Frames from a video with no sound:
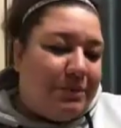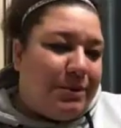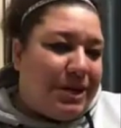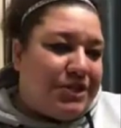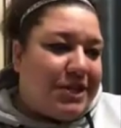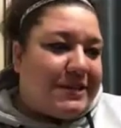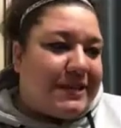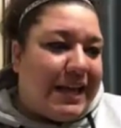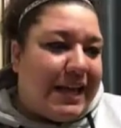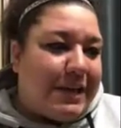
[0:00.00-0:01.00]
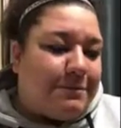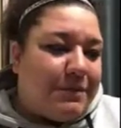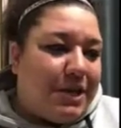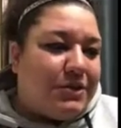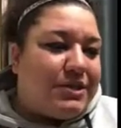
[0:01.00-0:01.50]
But it just like
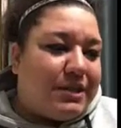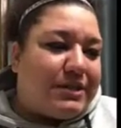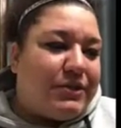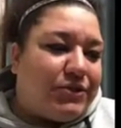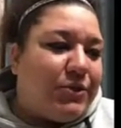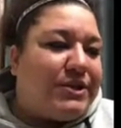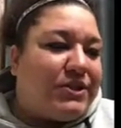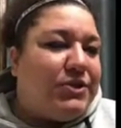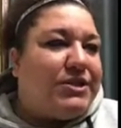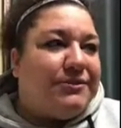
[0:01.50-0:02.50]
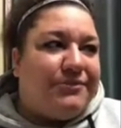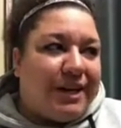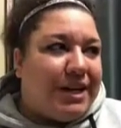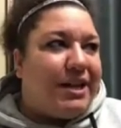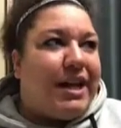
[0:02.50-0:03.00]
it was just so it's so
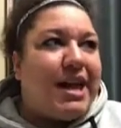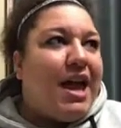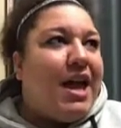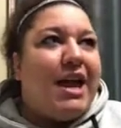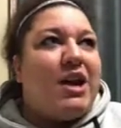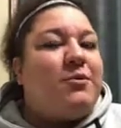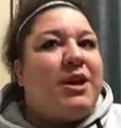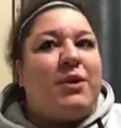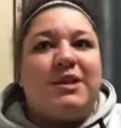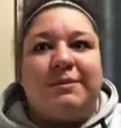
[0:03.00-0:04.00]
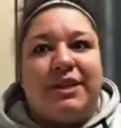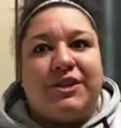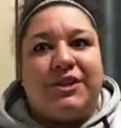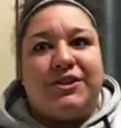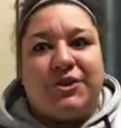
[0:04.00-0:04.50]
defeating. Like, and everybody wants me to
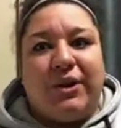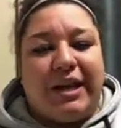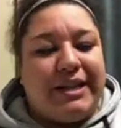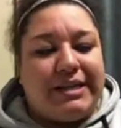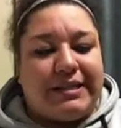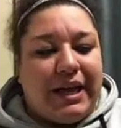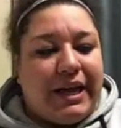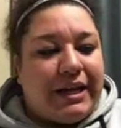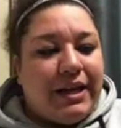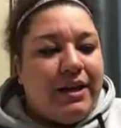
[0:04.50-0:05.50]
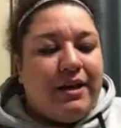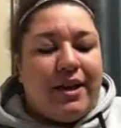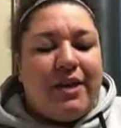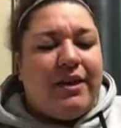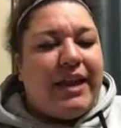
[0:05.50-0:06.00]
do it, and it's like,
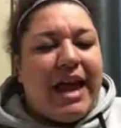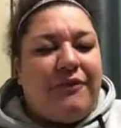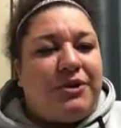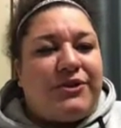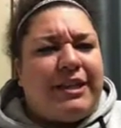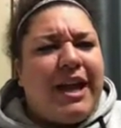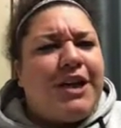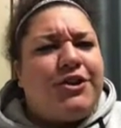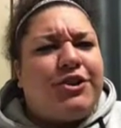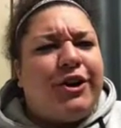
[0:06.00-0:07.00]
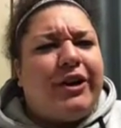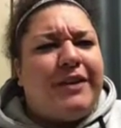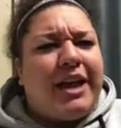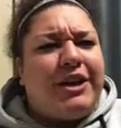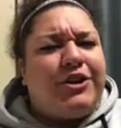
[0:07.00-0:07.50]
and then afterward they're like, yeah, you could
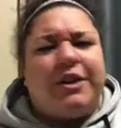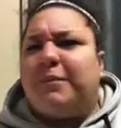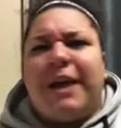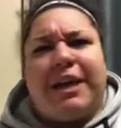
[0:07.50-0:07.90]
have, yeah, you could have.